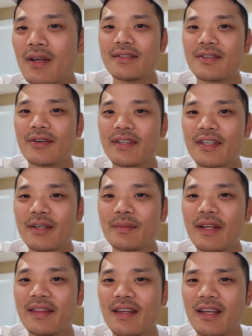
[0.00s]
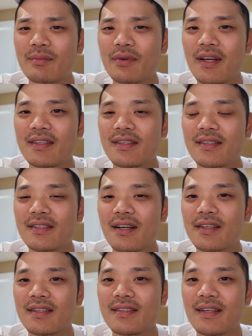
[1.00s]
So it turned my thinking process
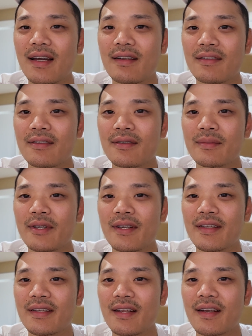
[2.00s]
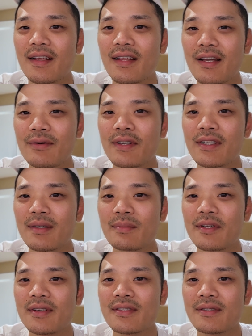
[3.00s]
on its side a little bit, and I like when
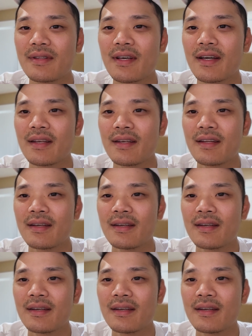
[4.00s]
companies do that.